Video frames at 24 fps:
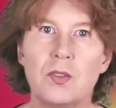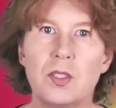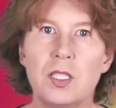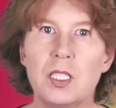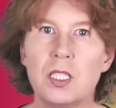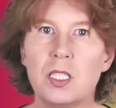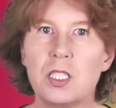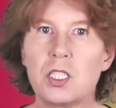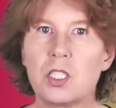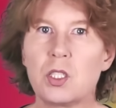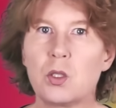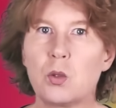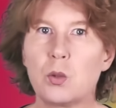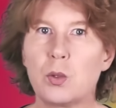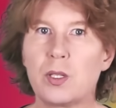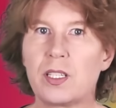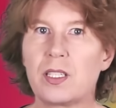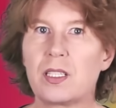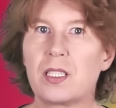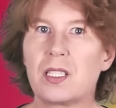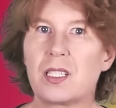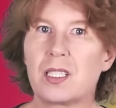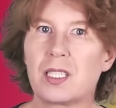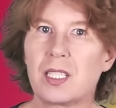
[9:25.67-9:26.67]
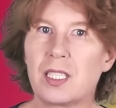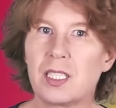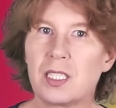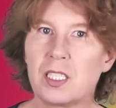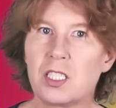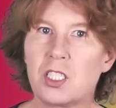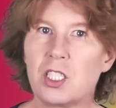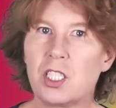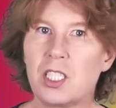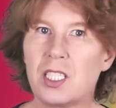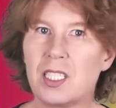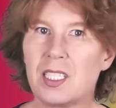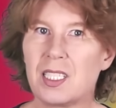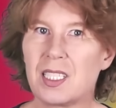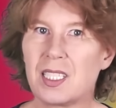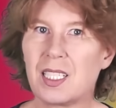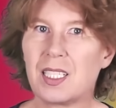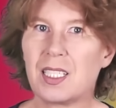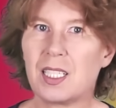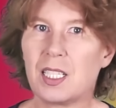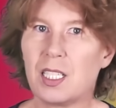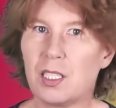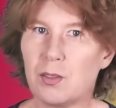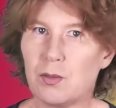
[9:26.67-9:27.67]
The issue with dark energy is
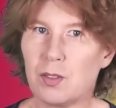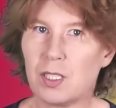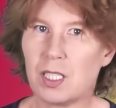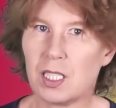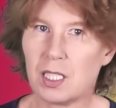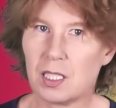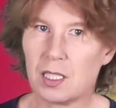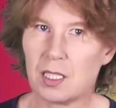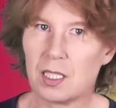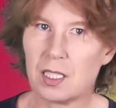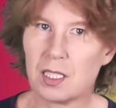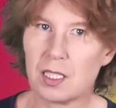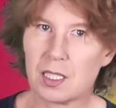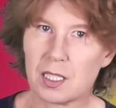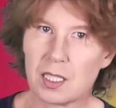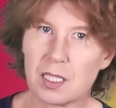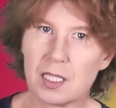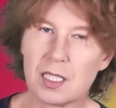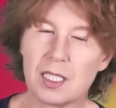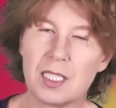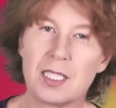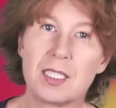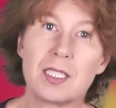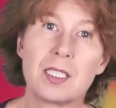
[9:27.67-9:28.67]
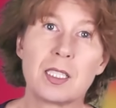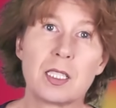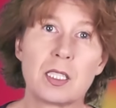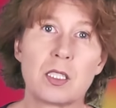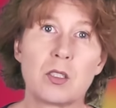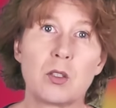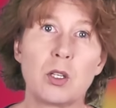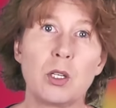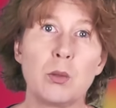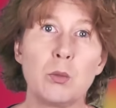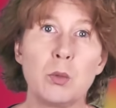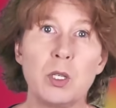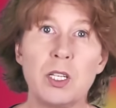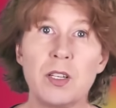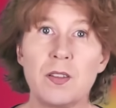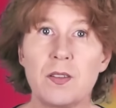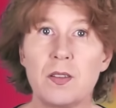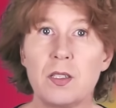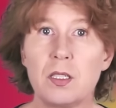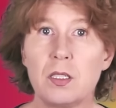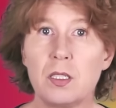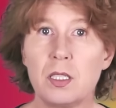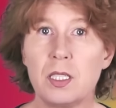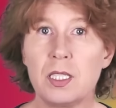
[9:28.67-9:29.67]
that if it exists, it's extremely
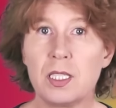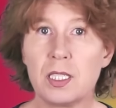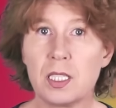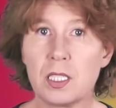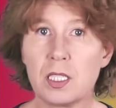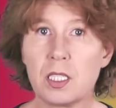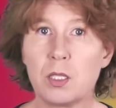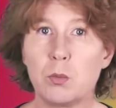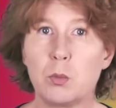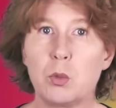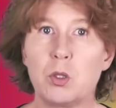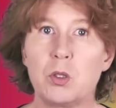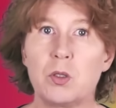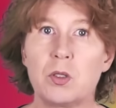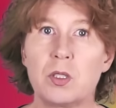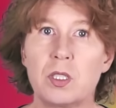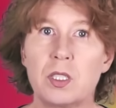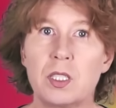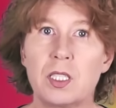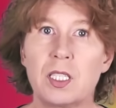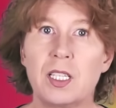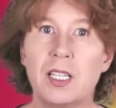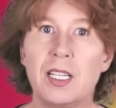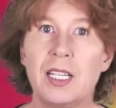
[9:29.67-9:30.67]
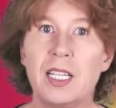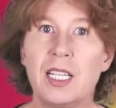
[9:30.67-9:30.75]
thinly distributed.